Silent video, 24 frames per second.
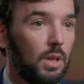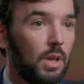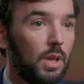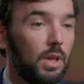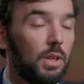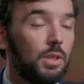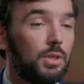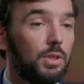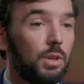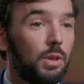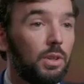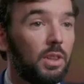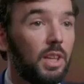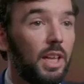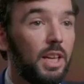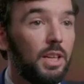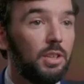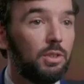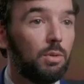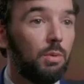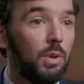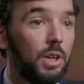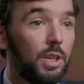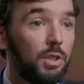So in late
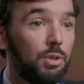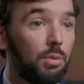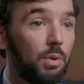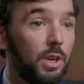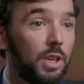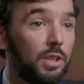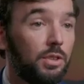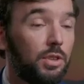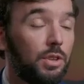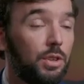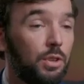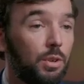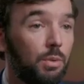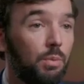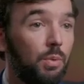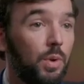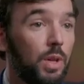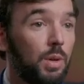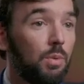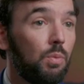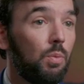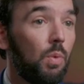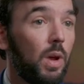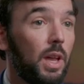2022,
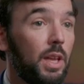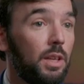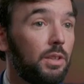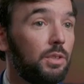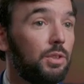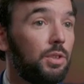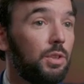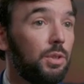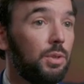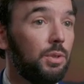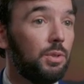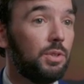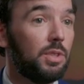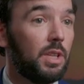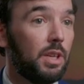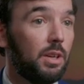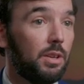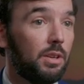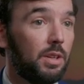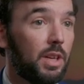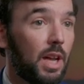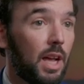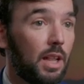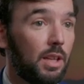we went to Senator
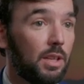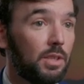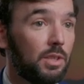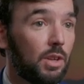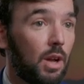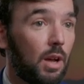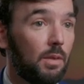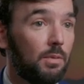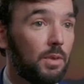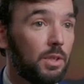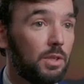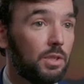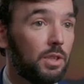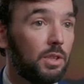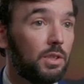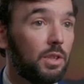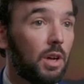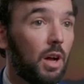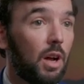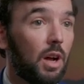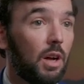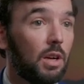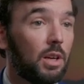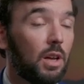Talley's office to
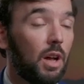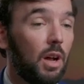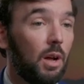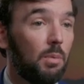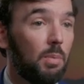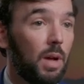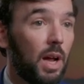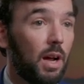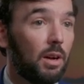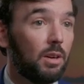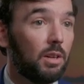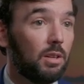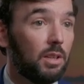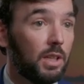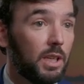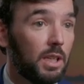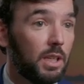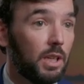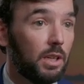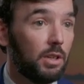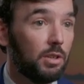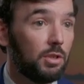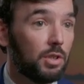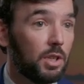talk about clean
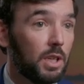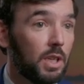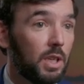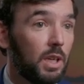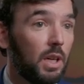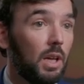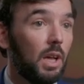energy.